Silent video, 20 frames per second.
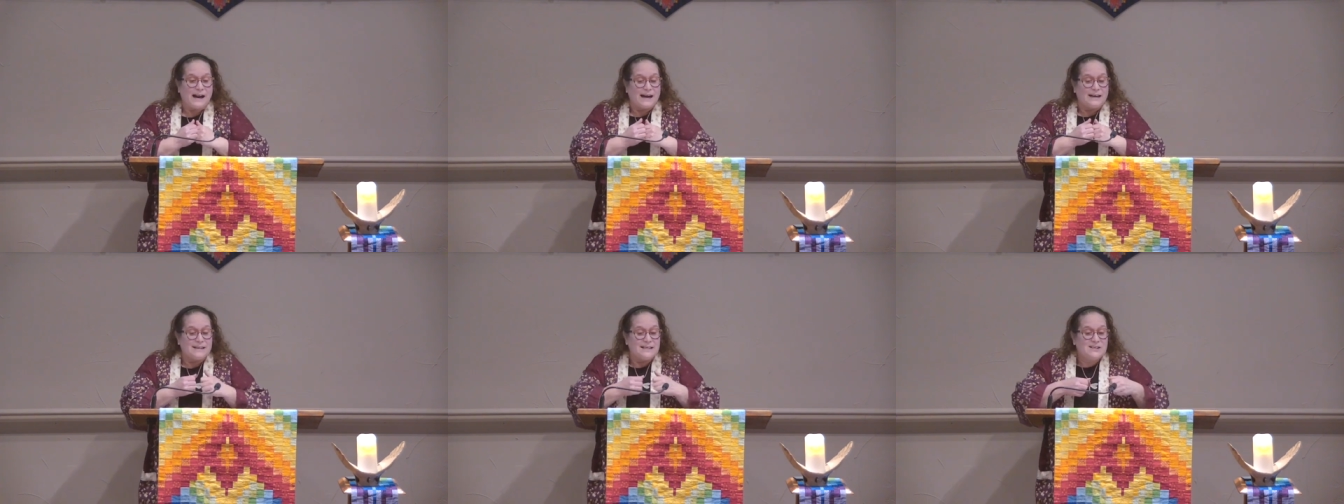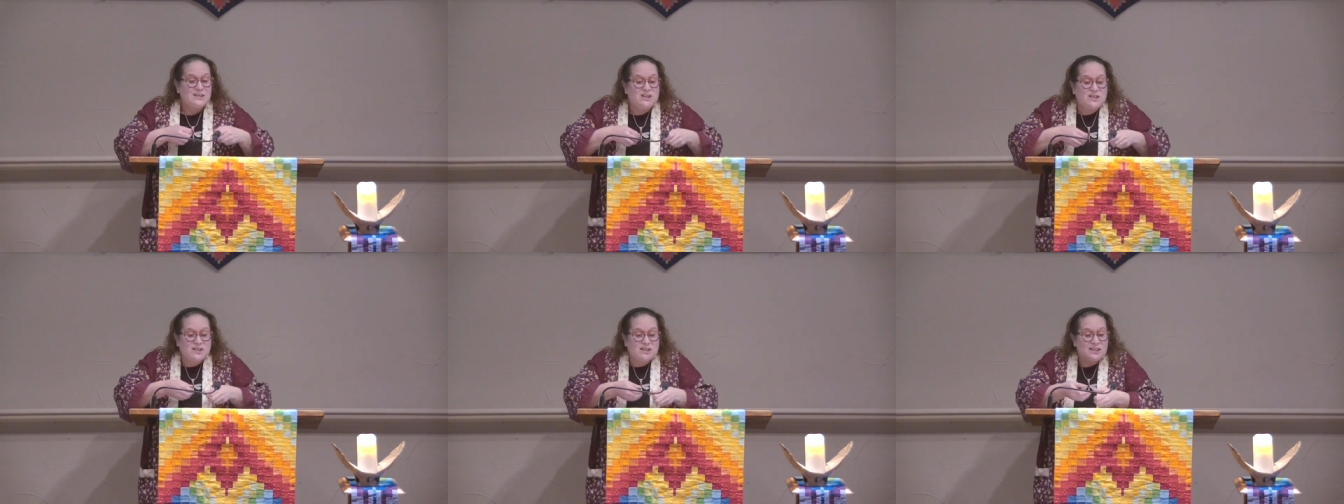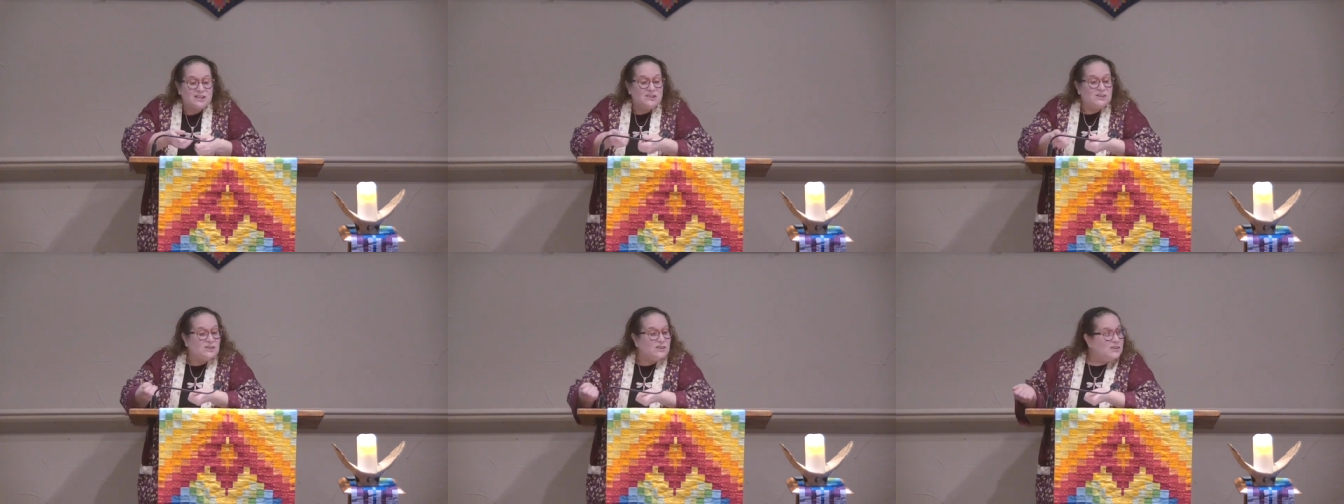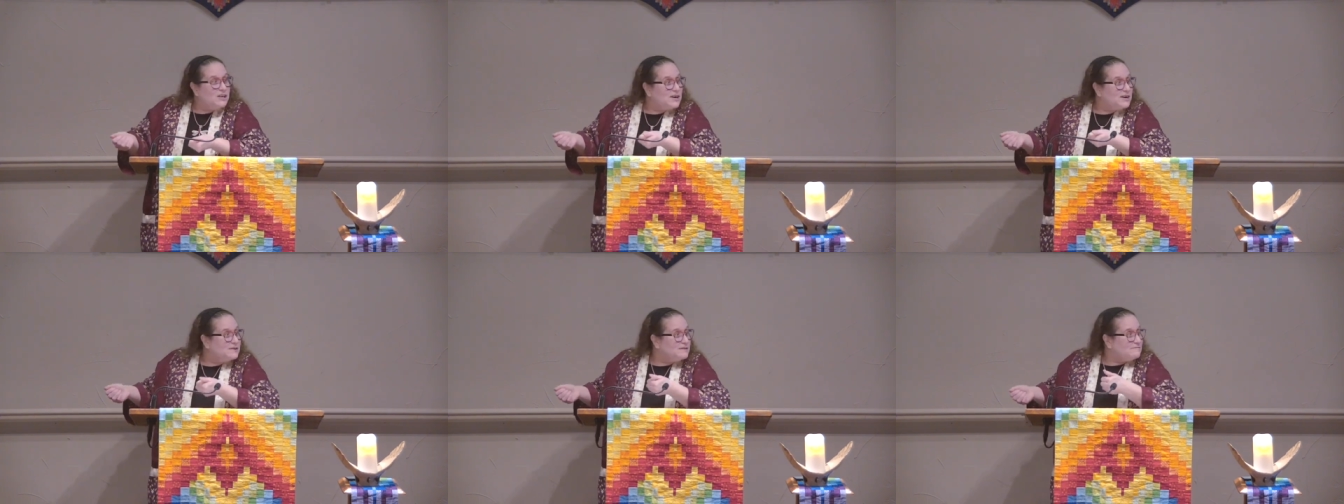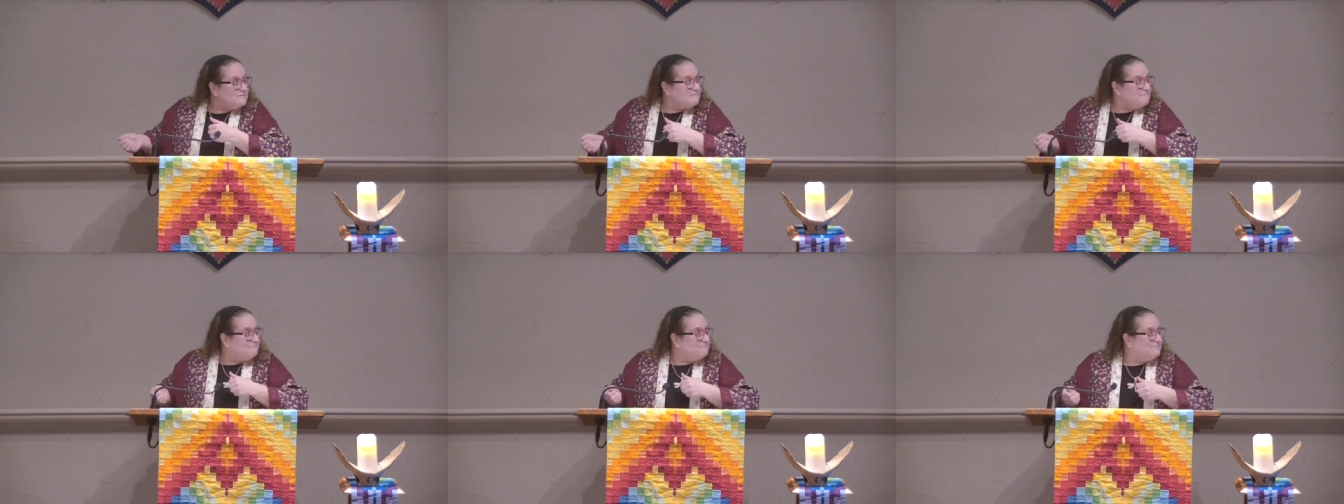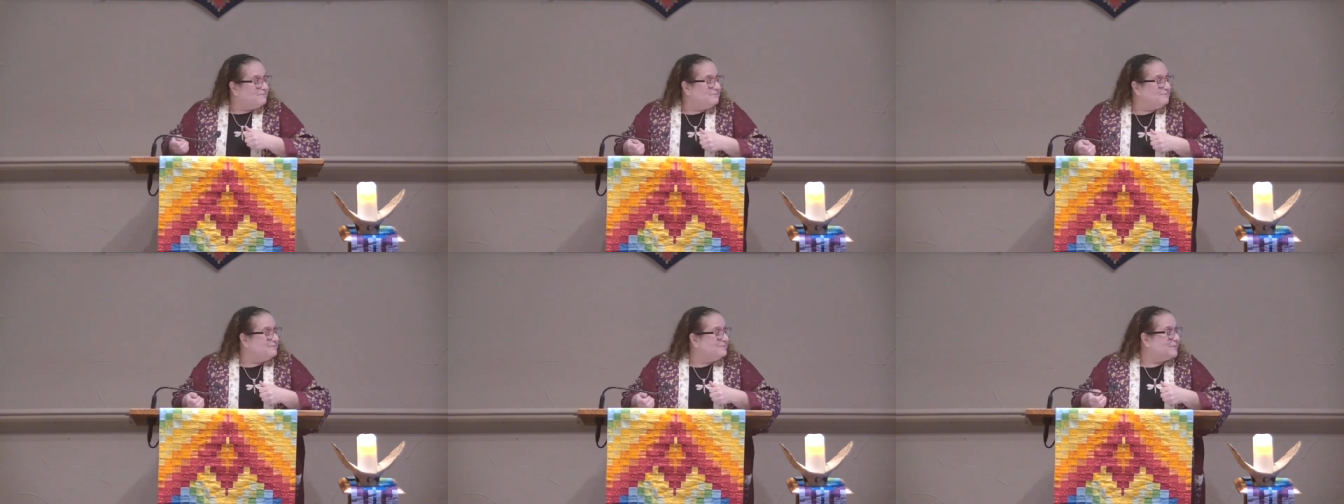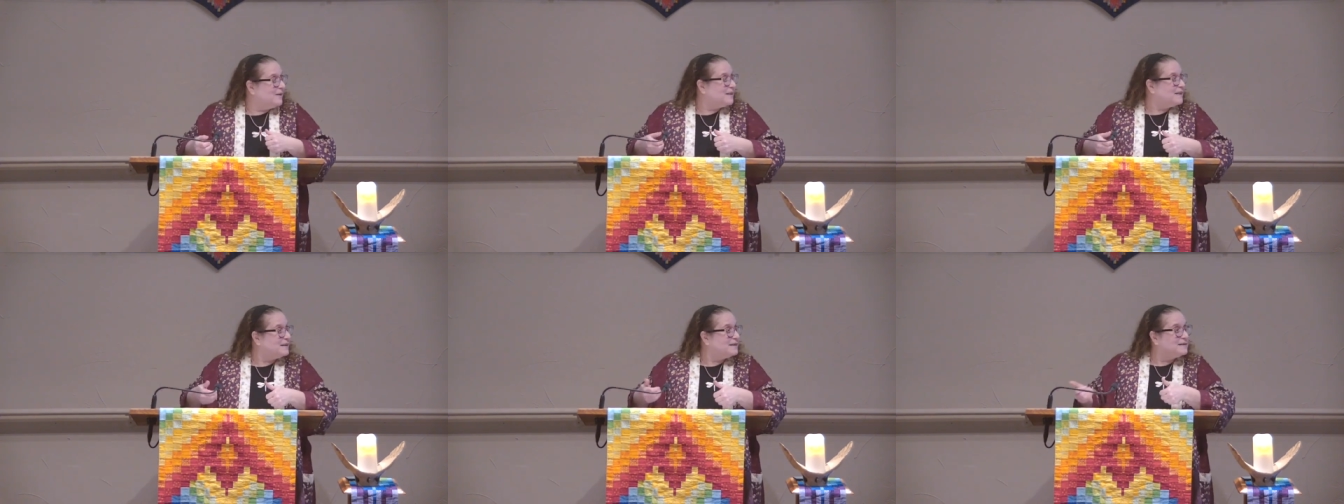And then she sends her a note
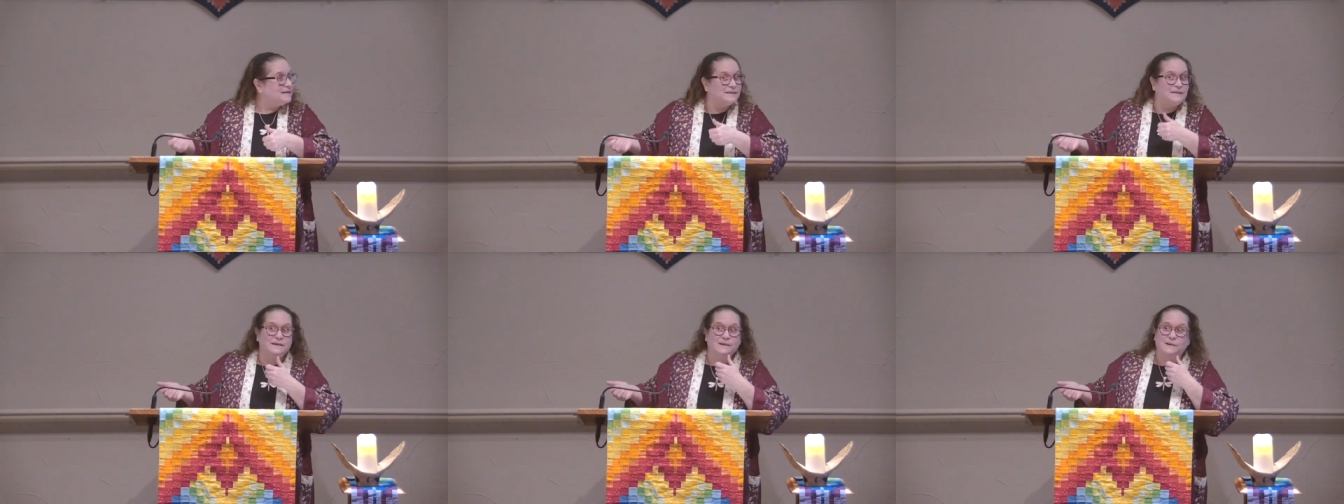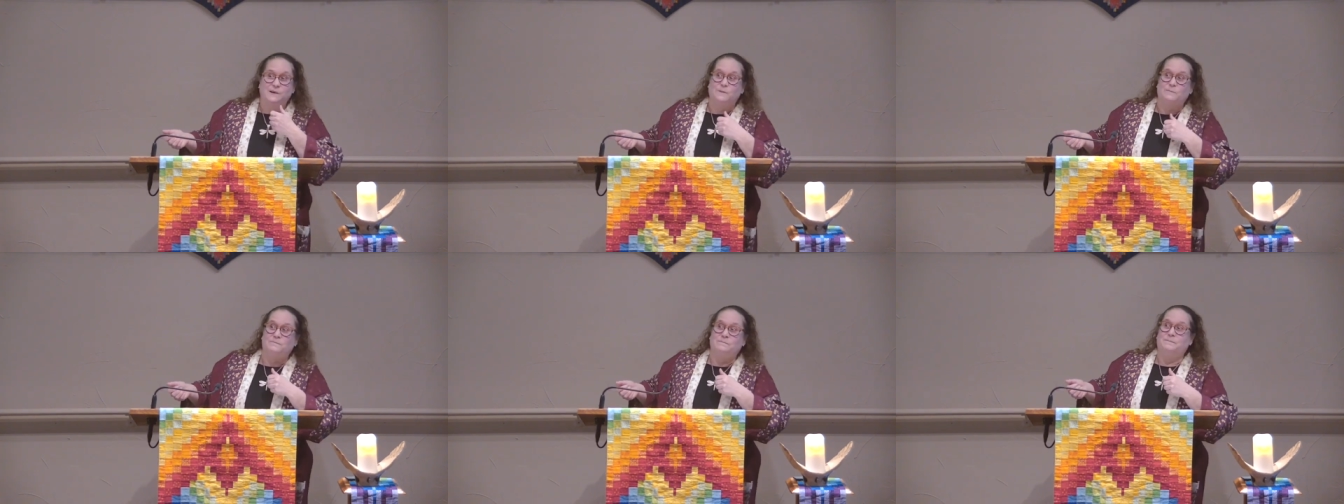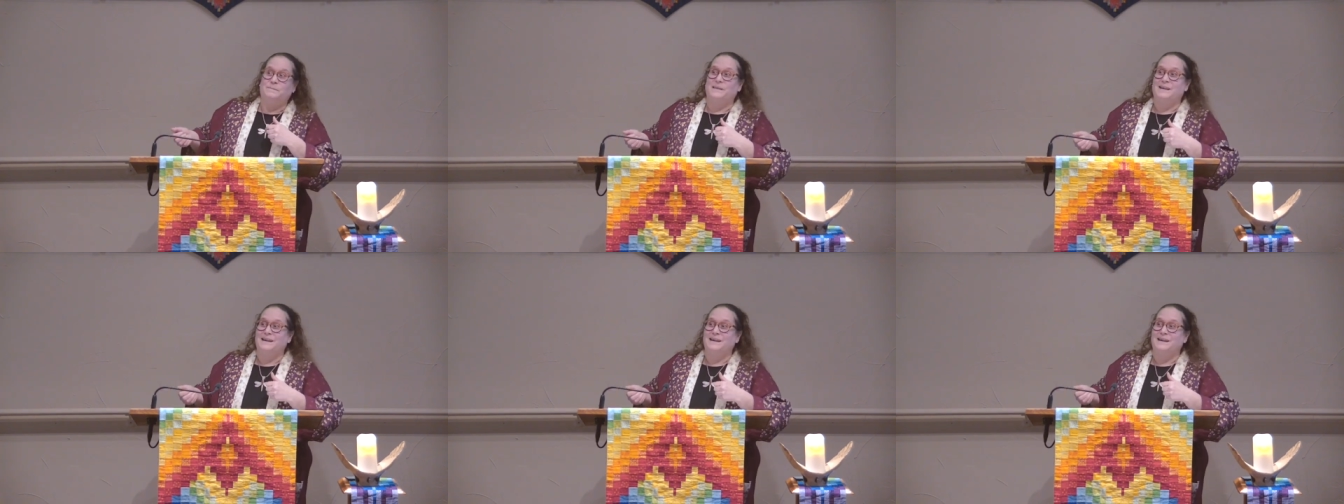with his seal